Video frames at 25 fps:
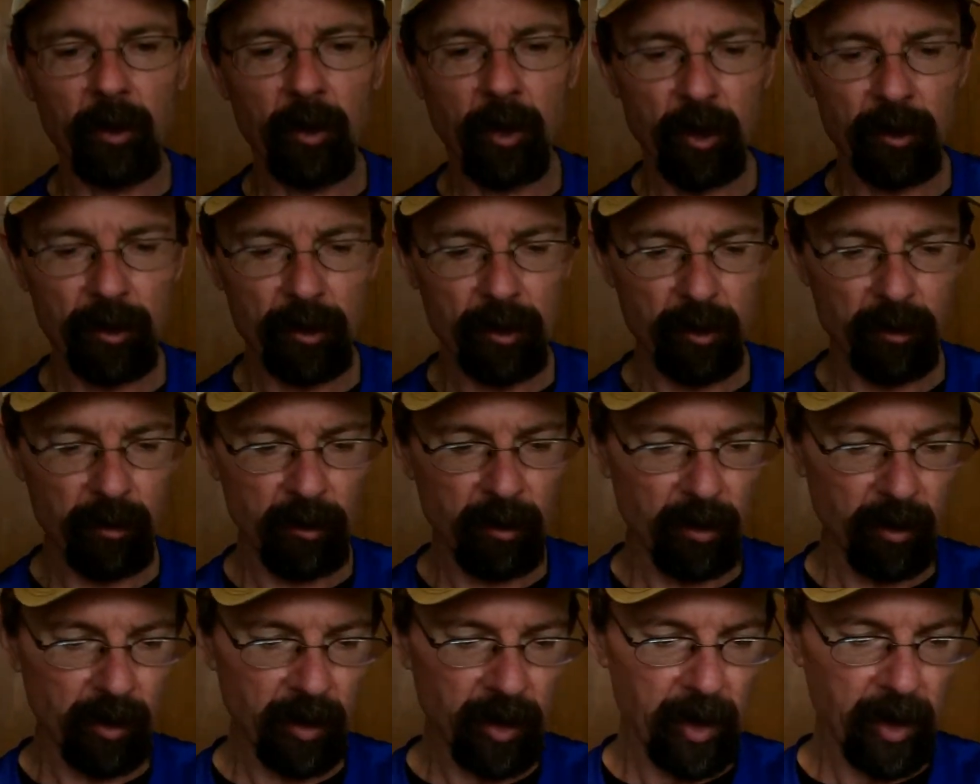caught some
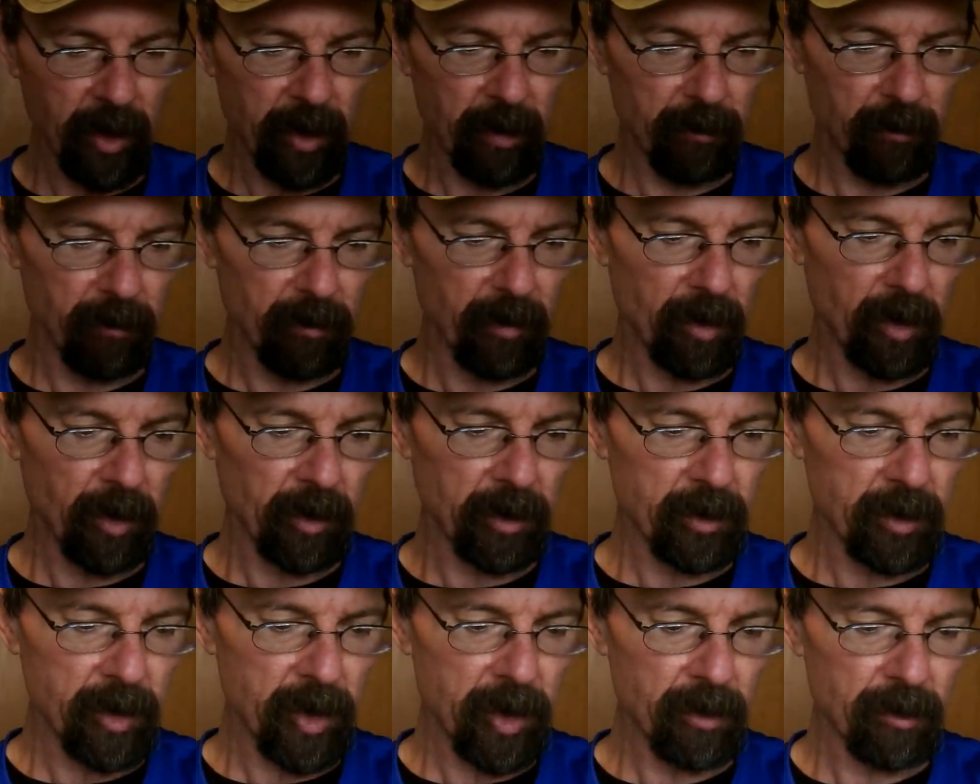on that. I
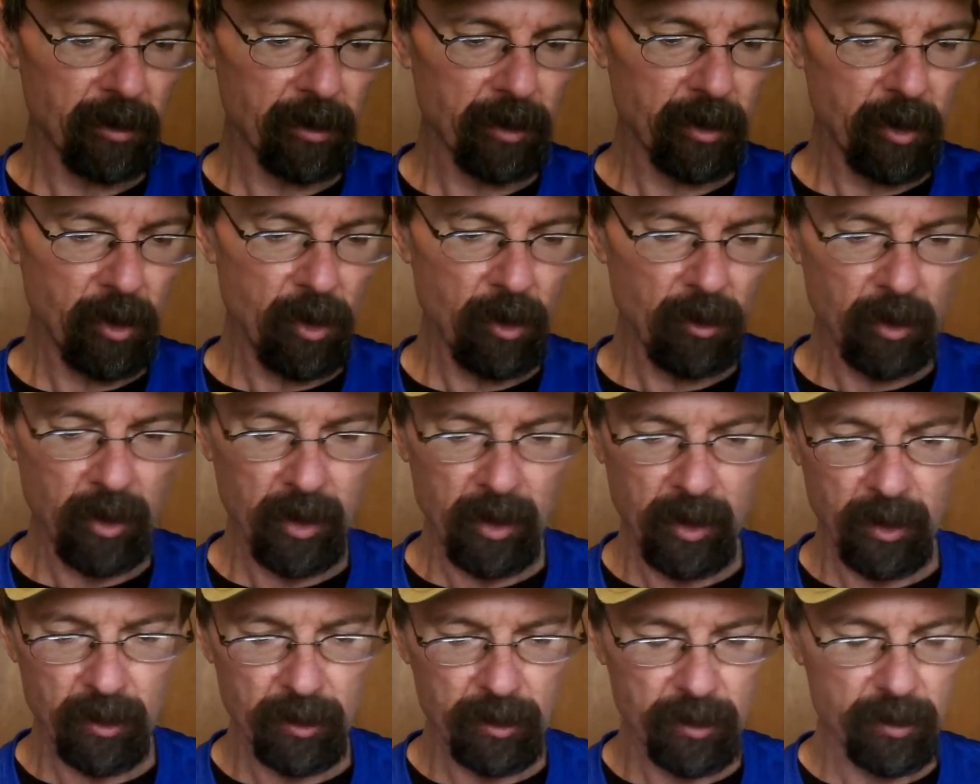tend to go to
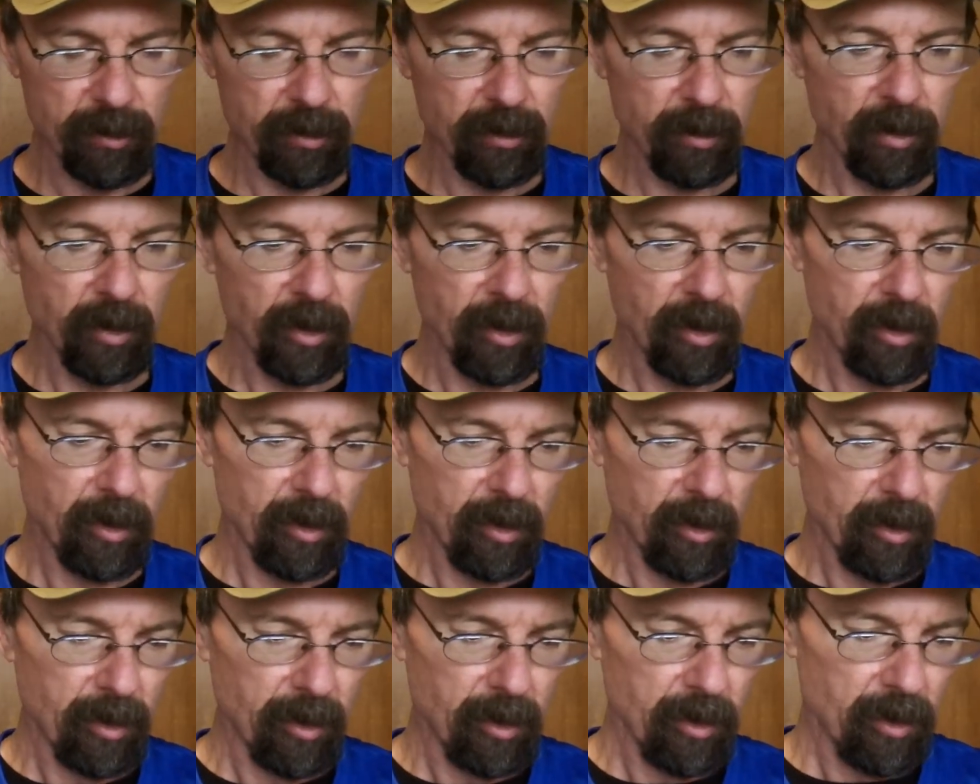this.
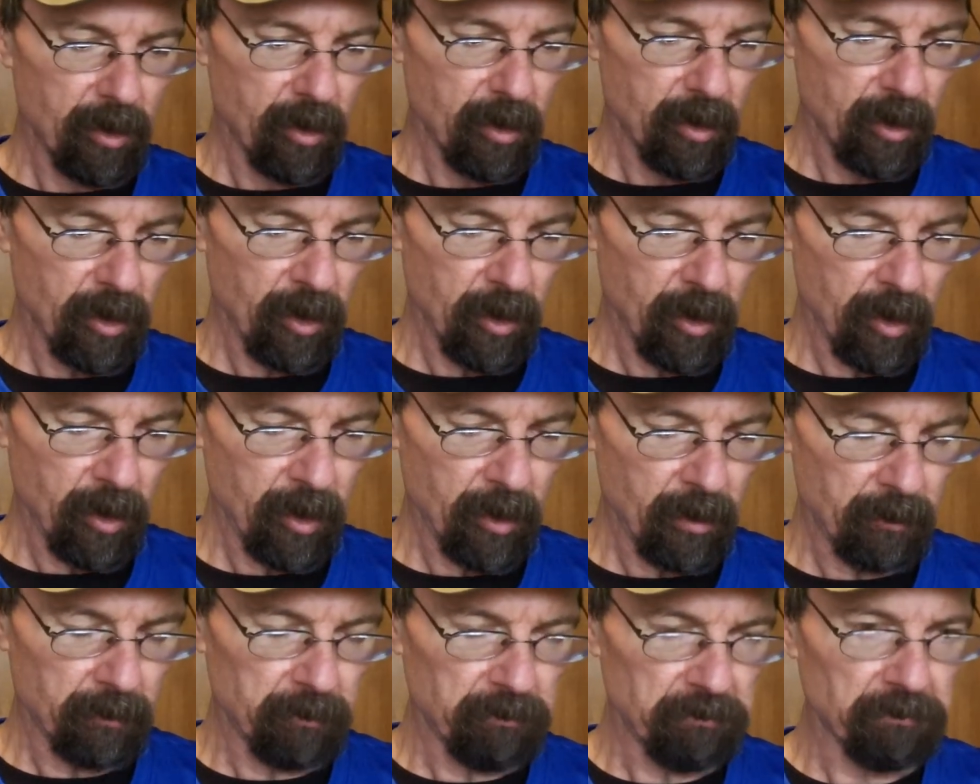
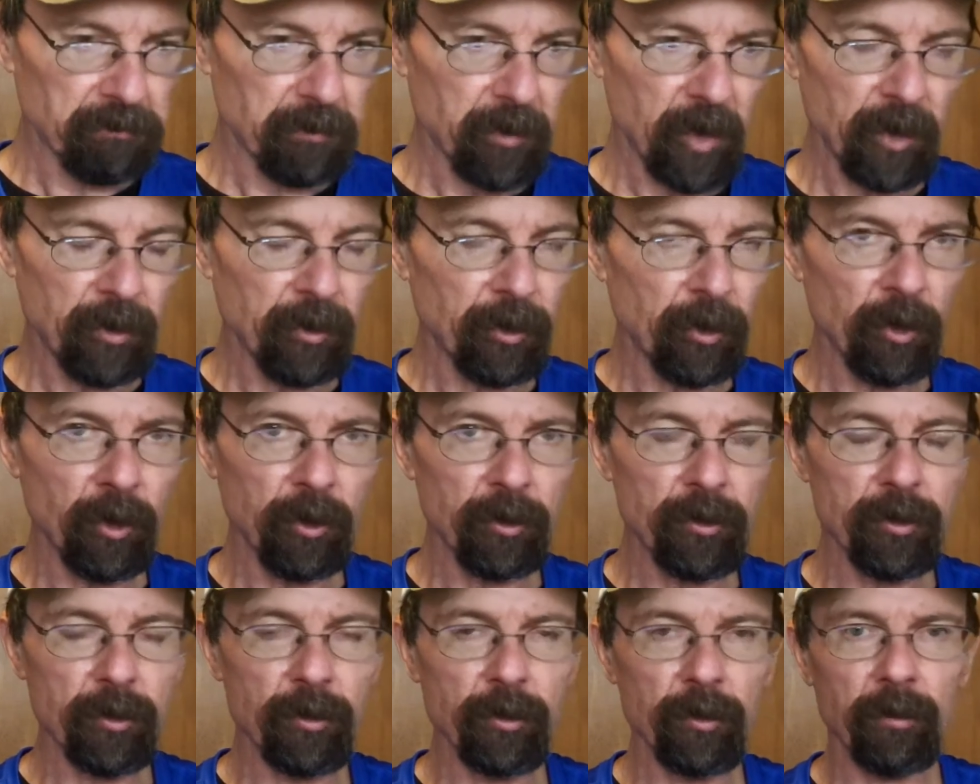I throw
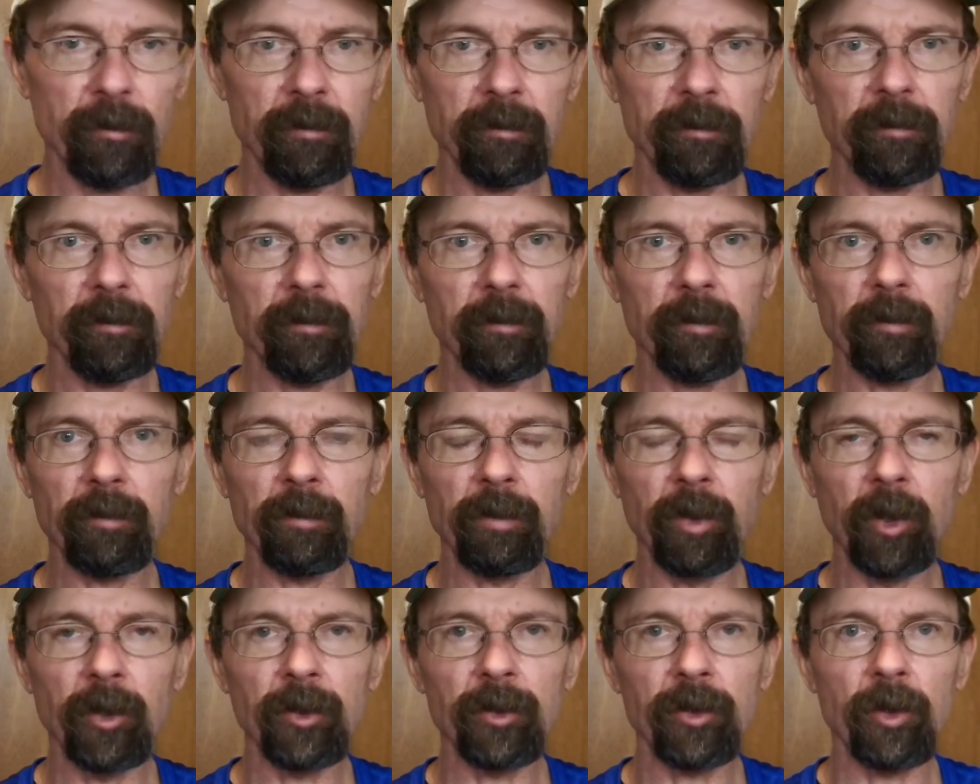a zoom
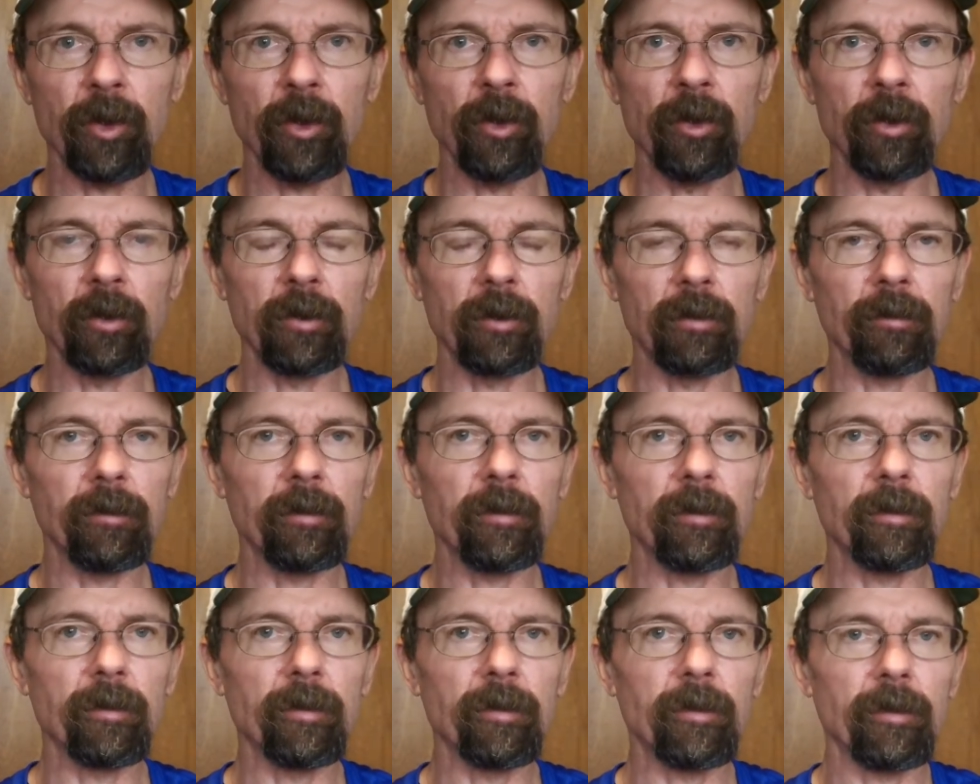brush hog.
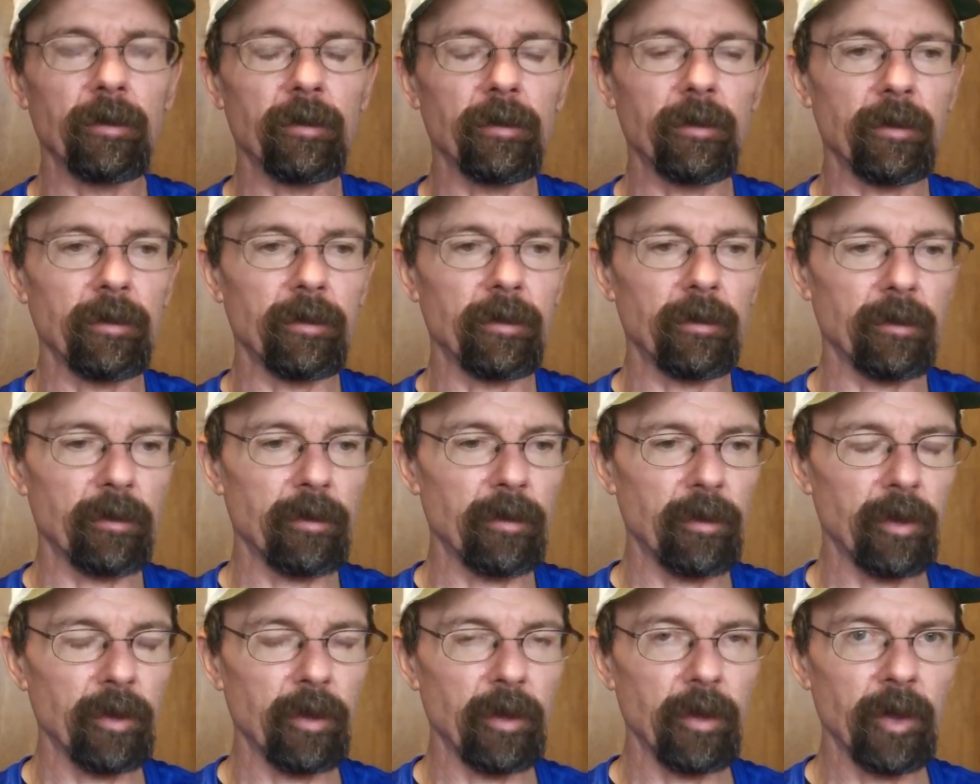
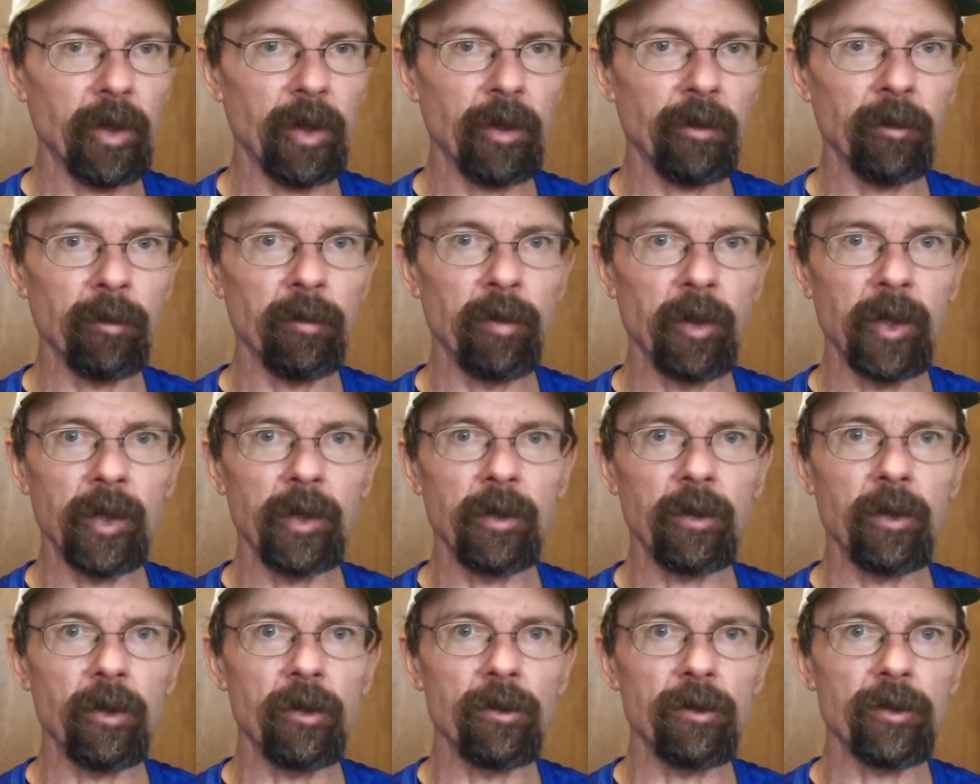Everybody
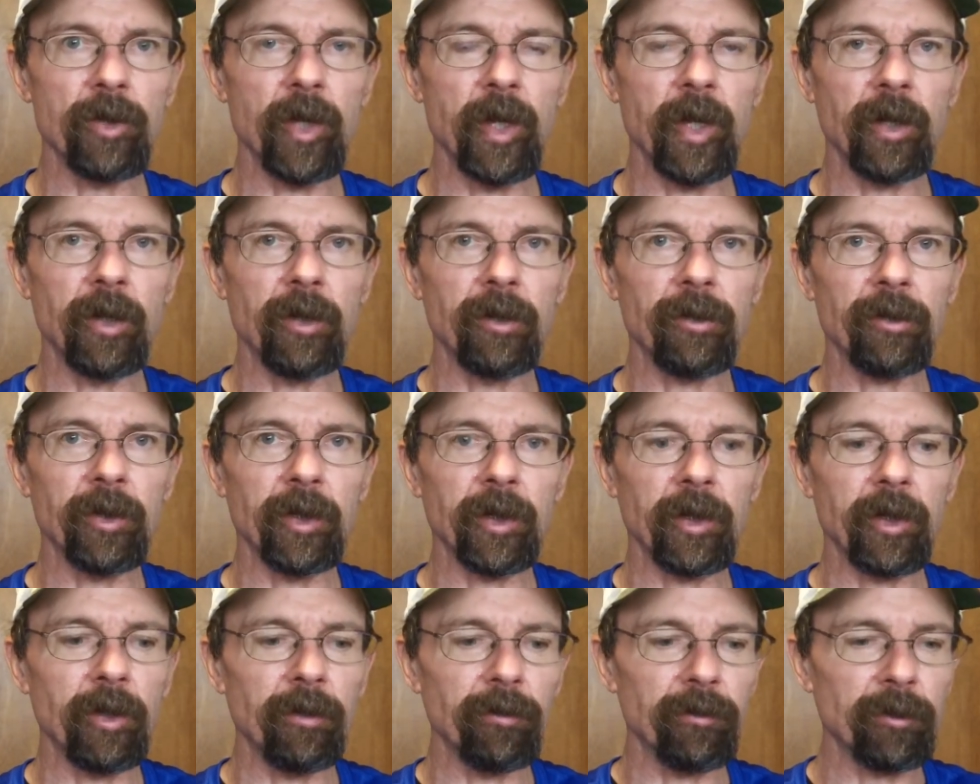knows that. I
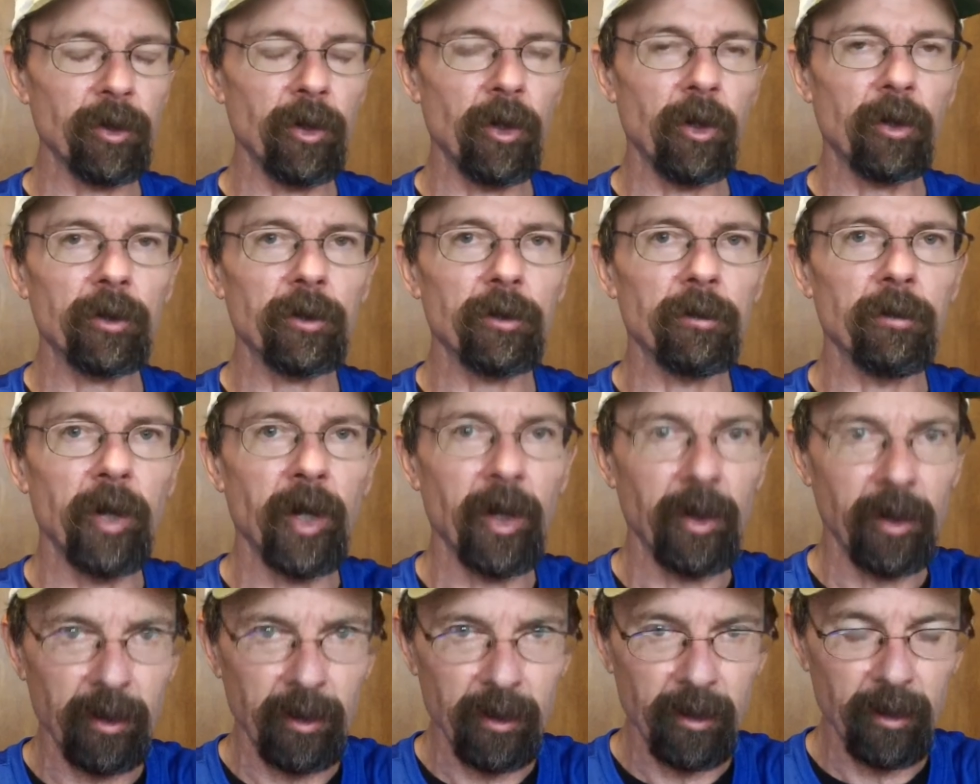think I've talked
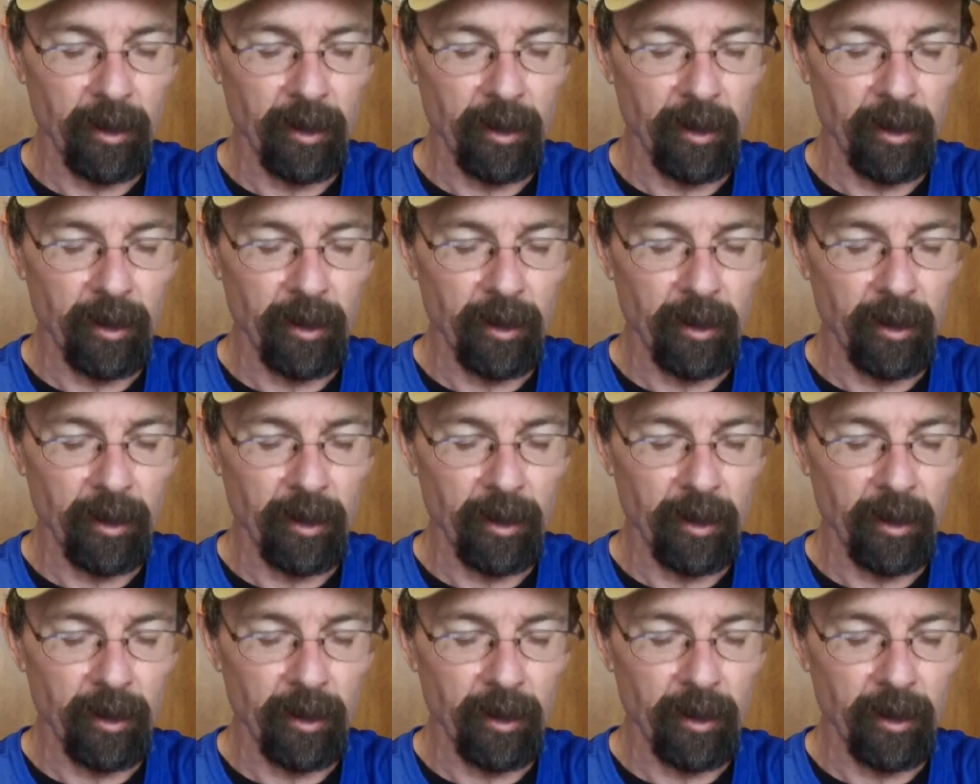about it